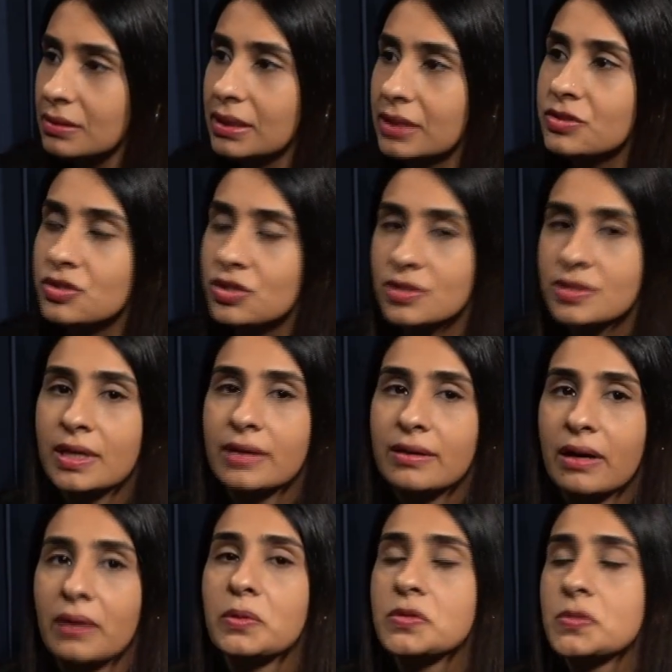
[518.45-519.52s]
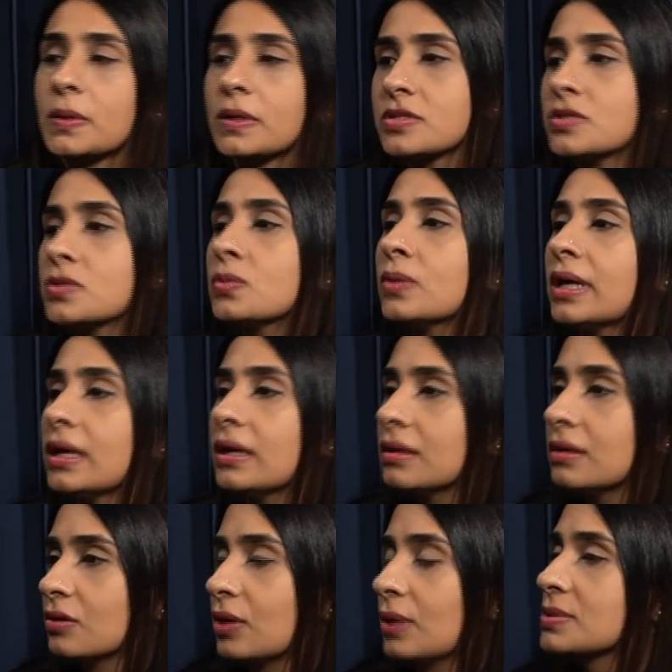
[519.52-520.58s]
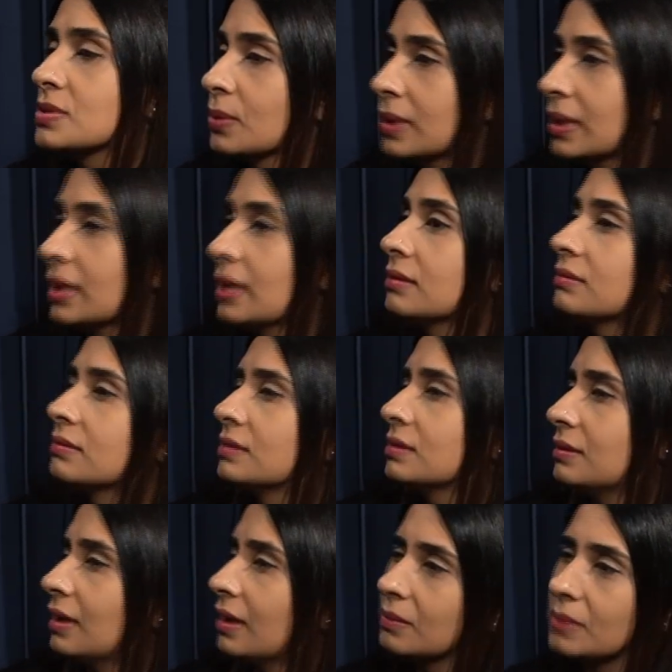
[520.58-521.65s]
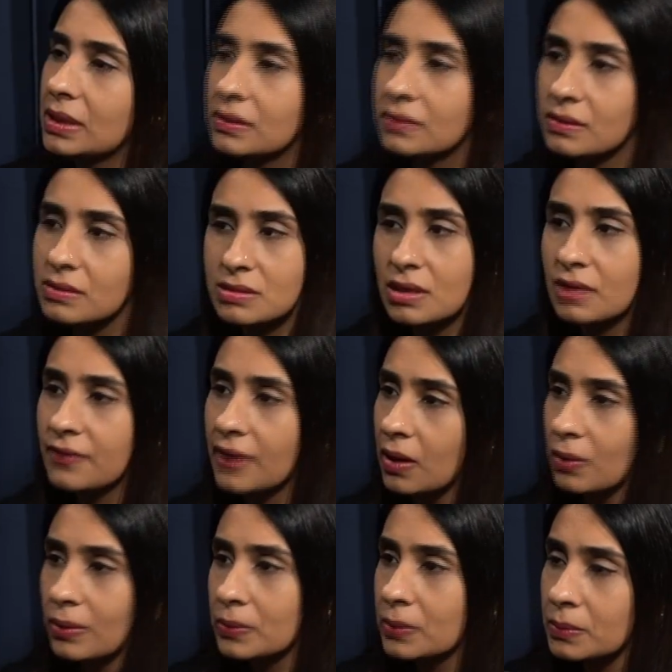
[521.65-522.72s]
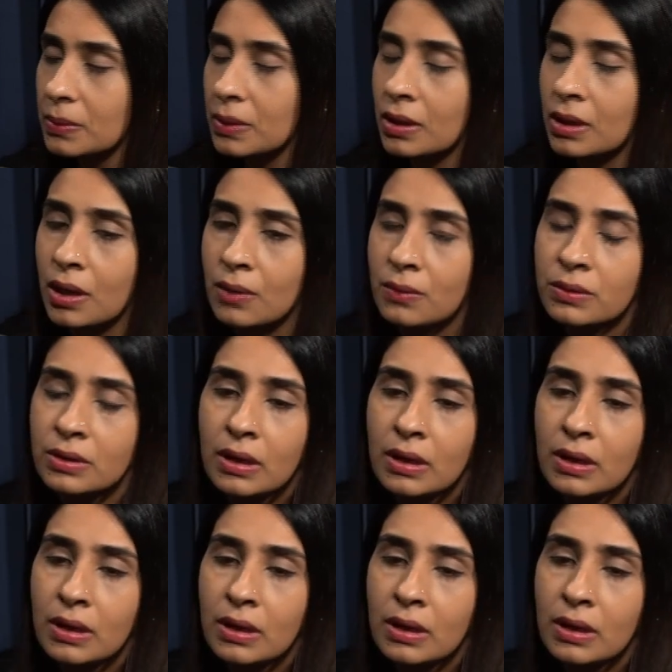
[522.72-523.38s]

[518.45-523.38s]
It's just that I was pursuing, I was looking at the timings and stuff, how it would work out.